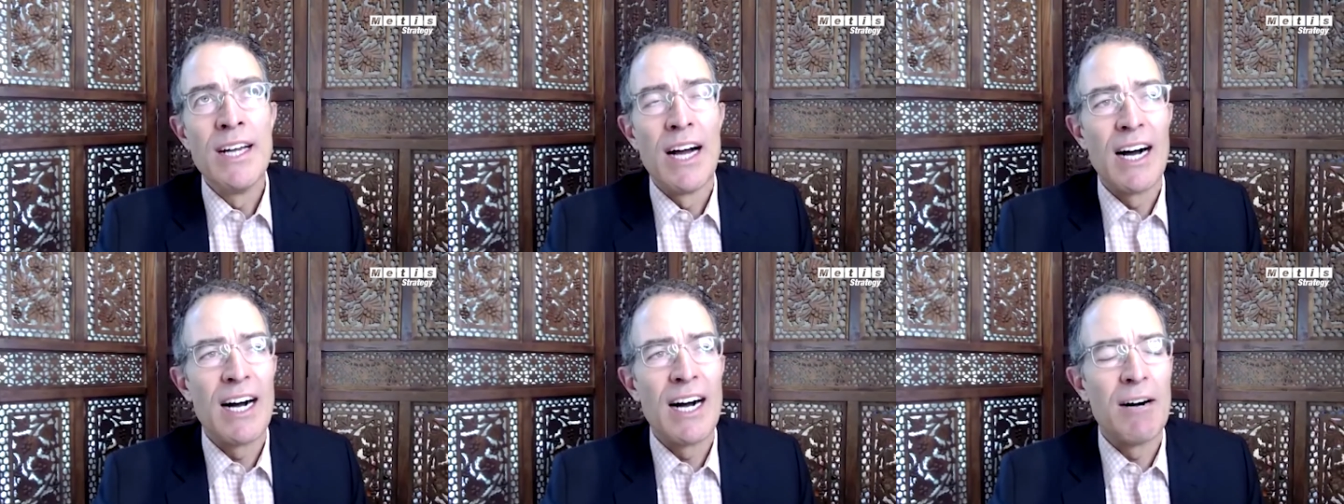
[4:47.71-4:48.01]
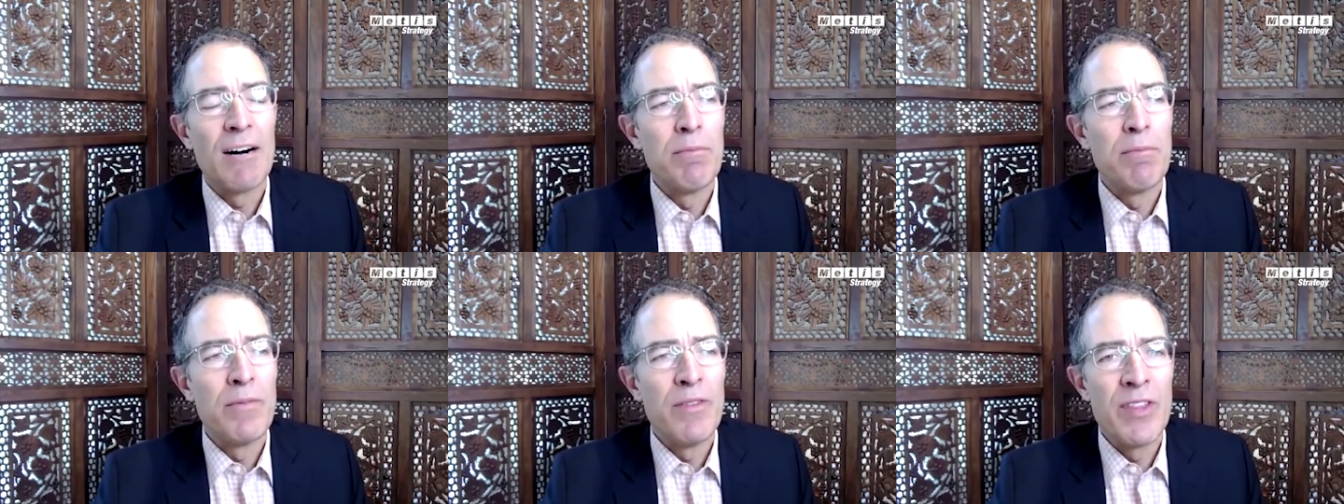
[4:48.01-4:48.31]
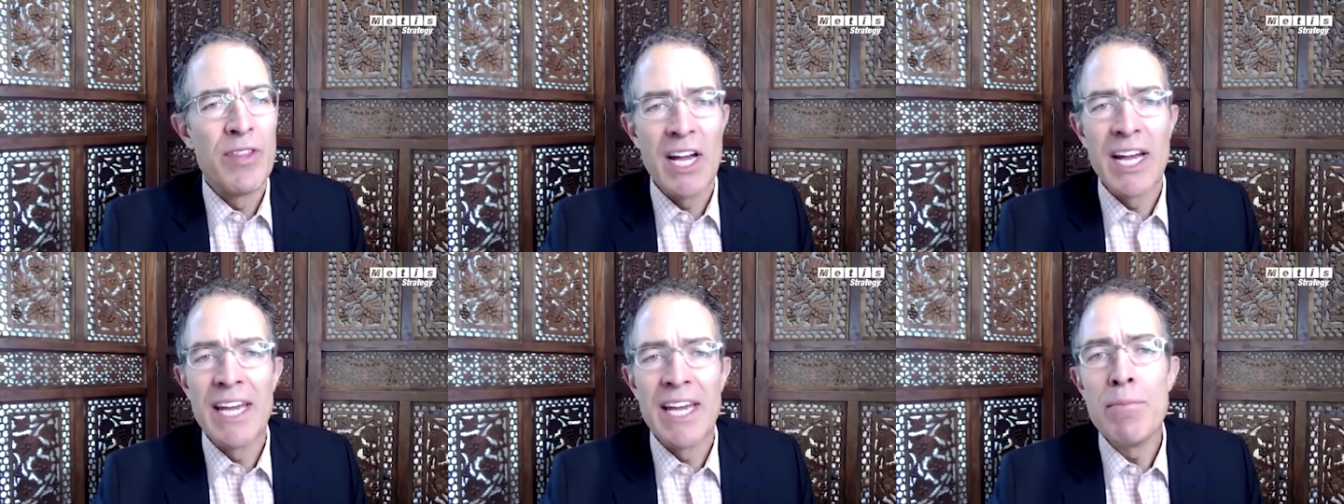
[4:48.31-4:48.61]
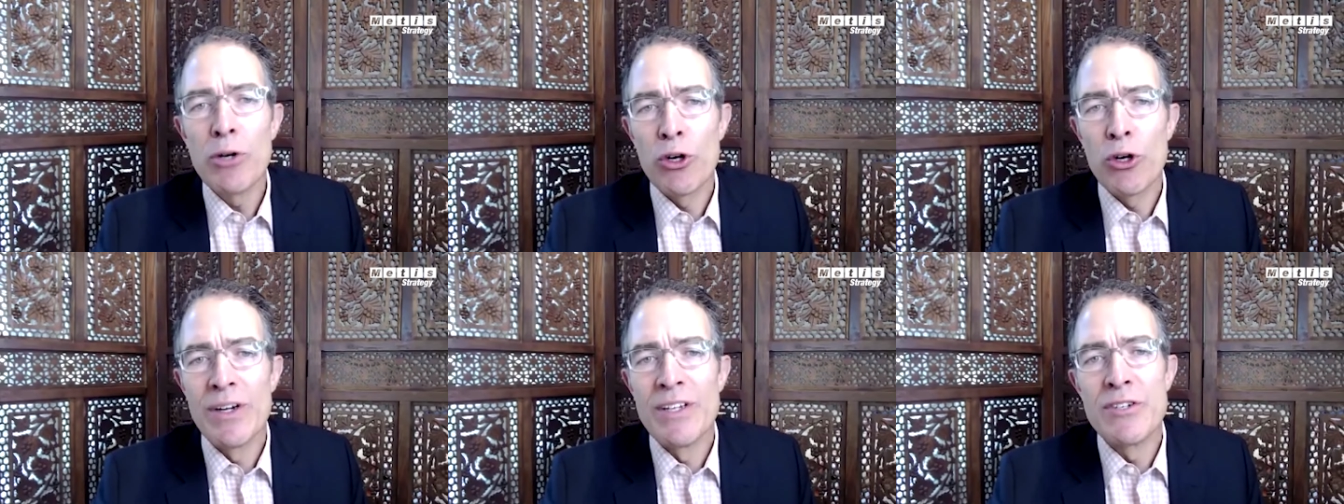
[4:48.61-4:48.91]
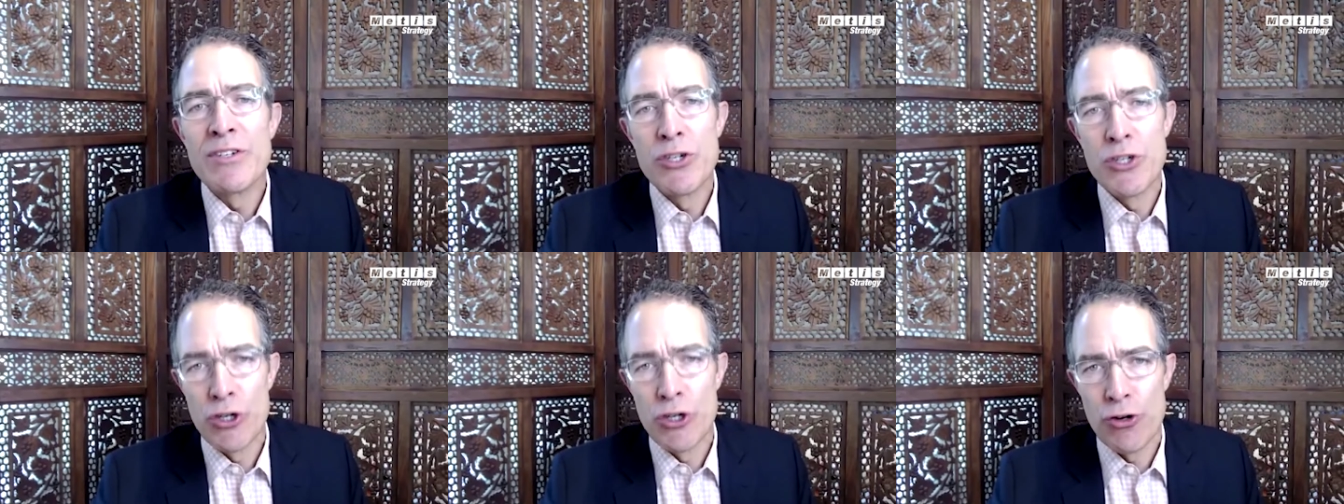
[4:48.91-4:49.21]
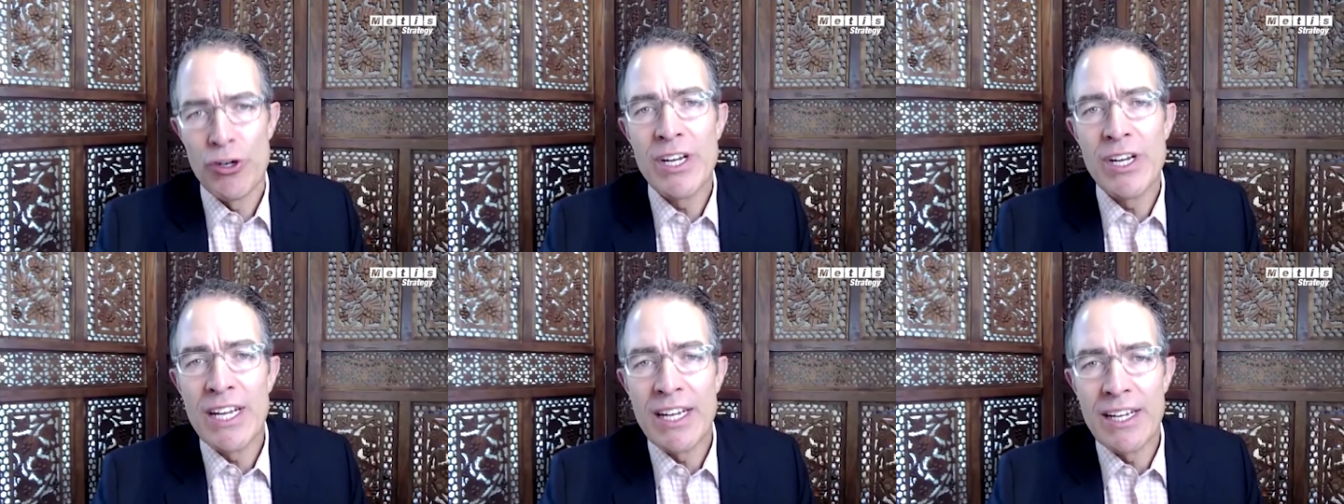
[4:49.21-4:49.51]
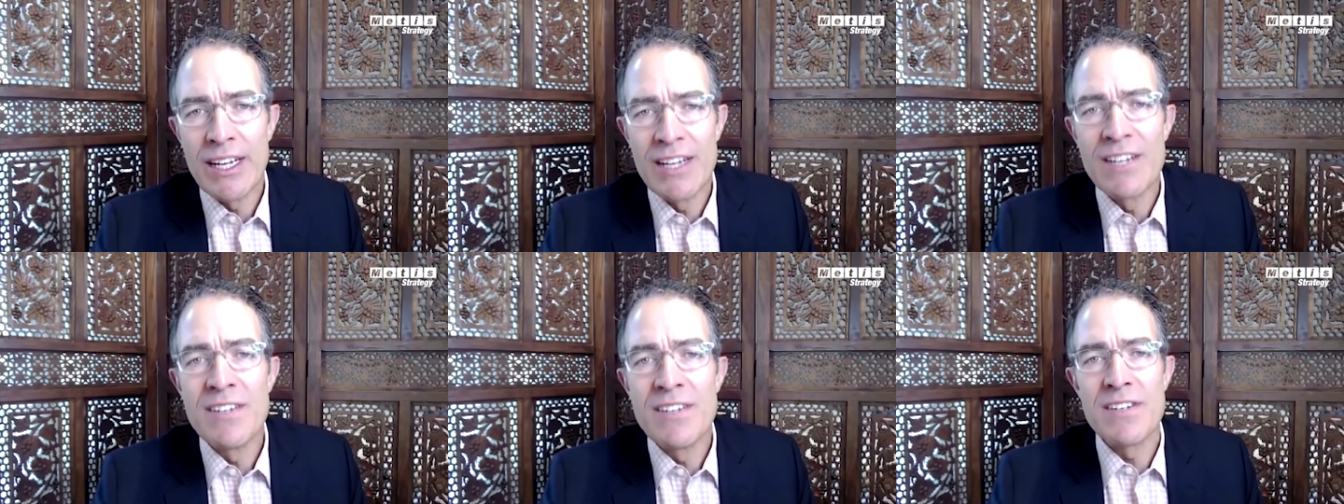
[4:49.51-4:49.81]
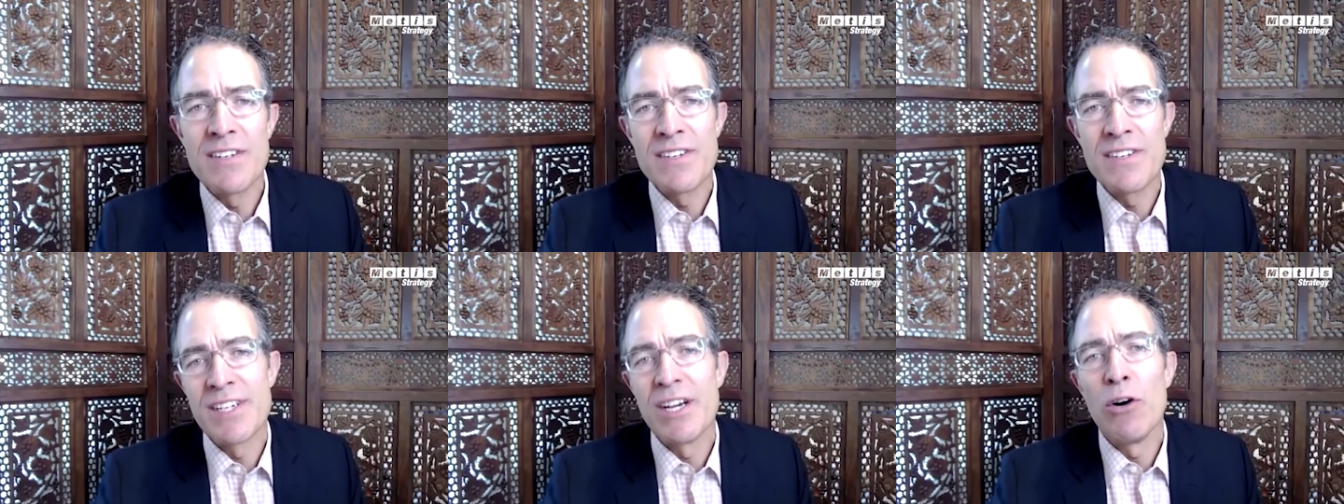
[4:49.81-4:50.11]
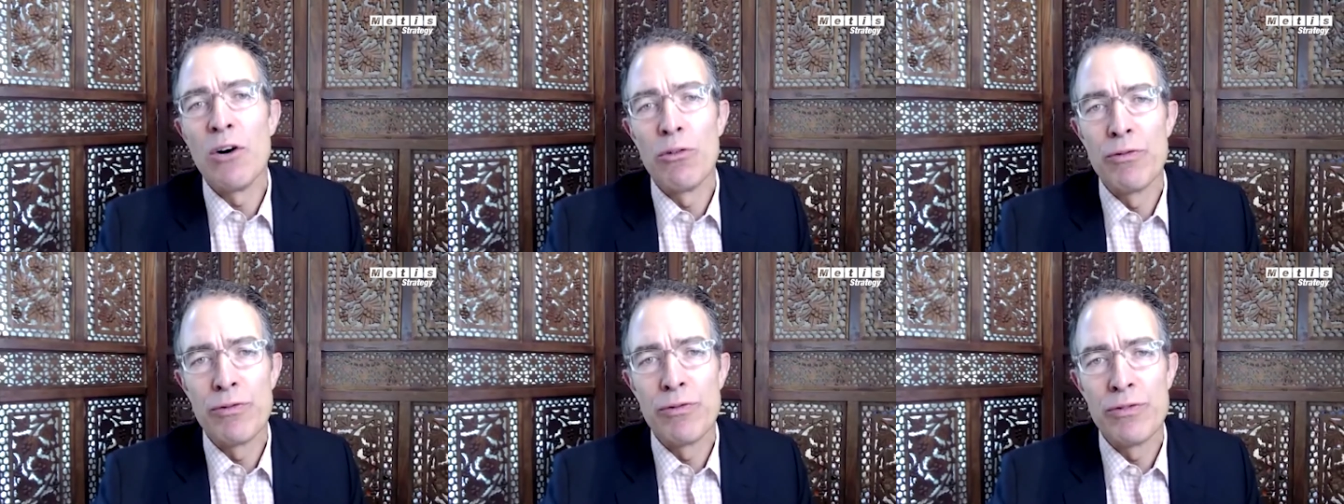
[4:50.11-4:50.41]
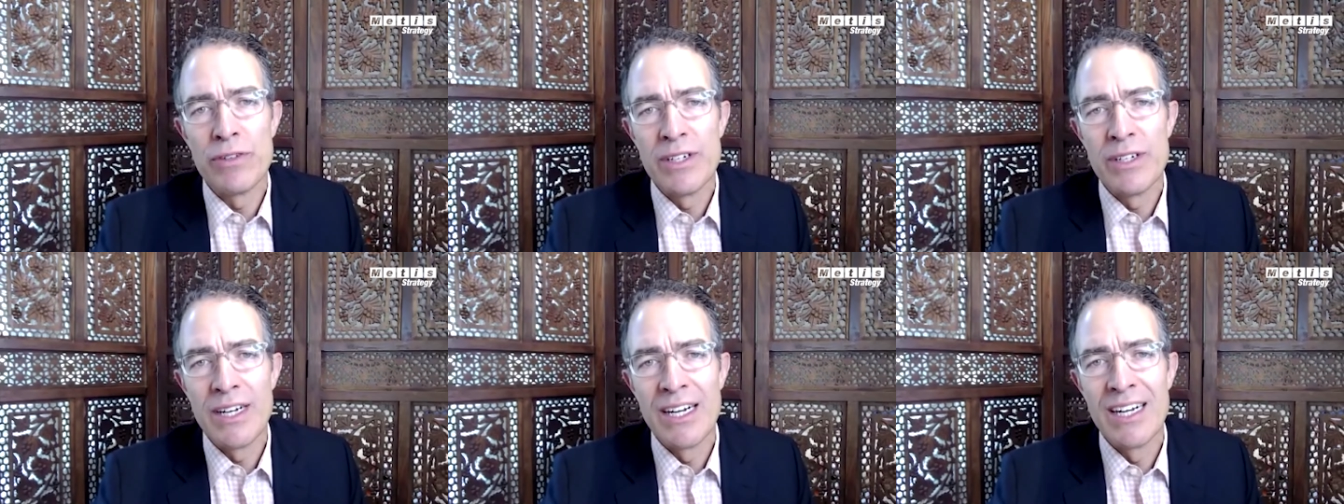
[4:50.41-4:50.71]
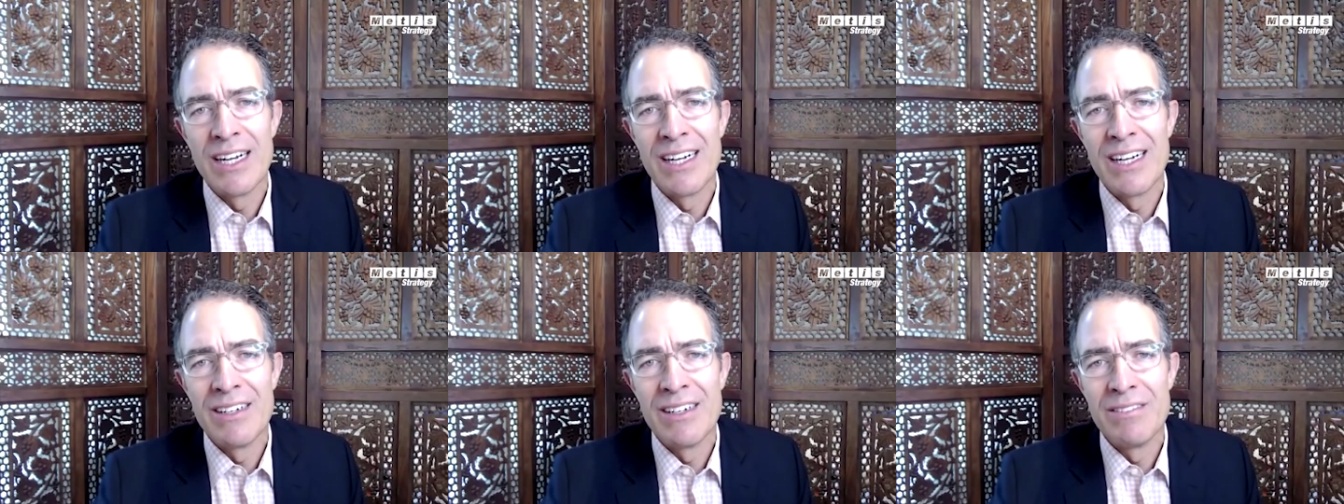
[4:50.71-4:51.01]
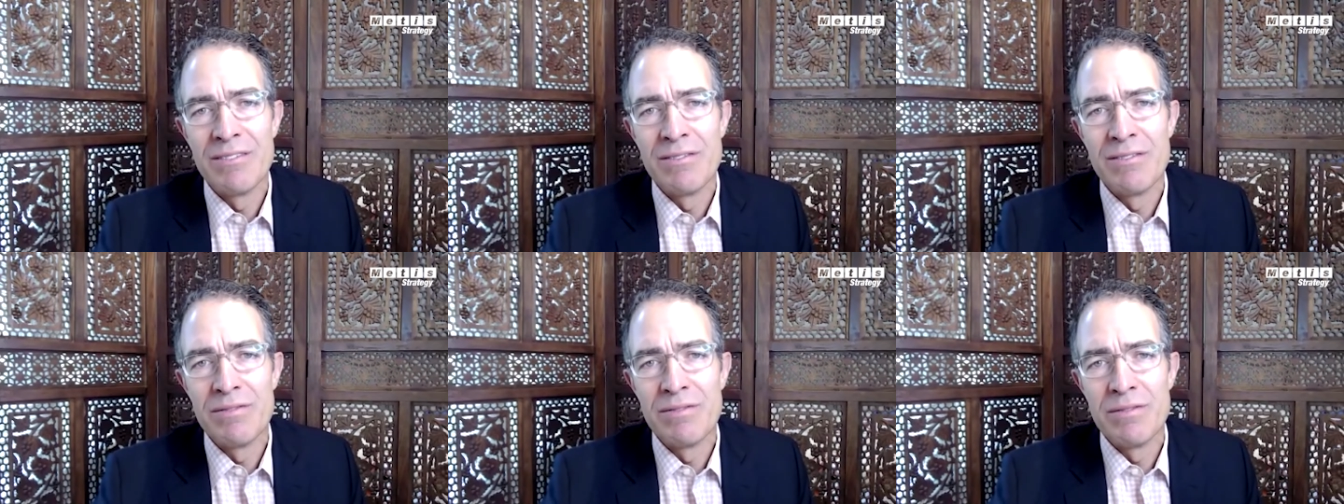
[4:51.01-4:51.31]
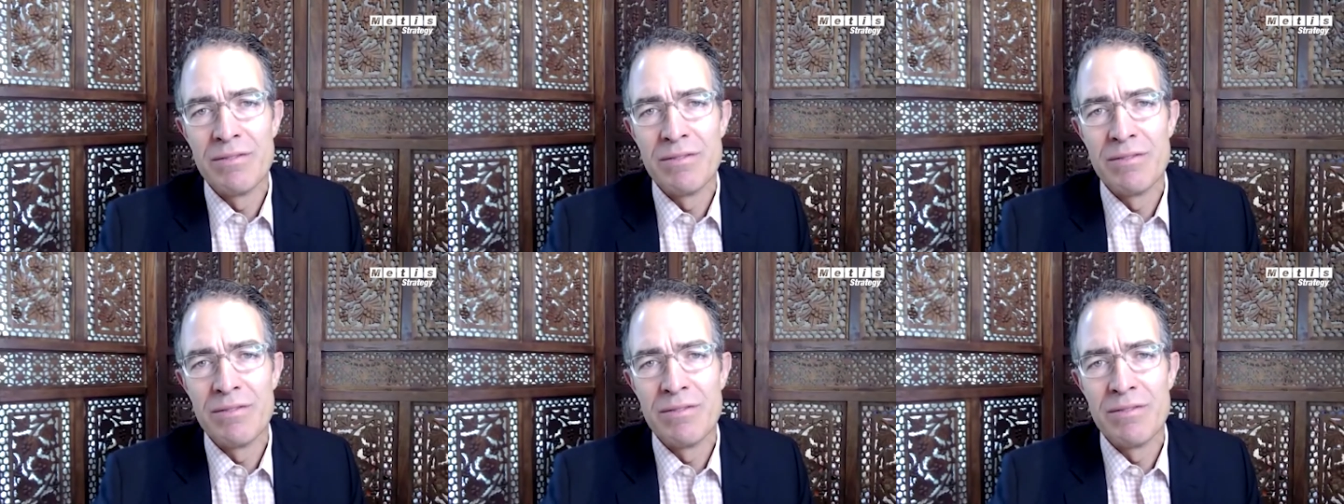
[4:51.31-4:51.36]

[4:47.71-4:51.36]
um, the immigrant's journey is itself uh,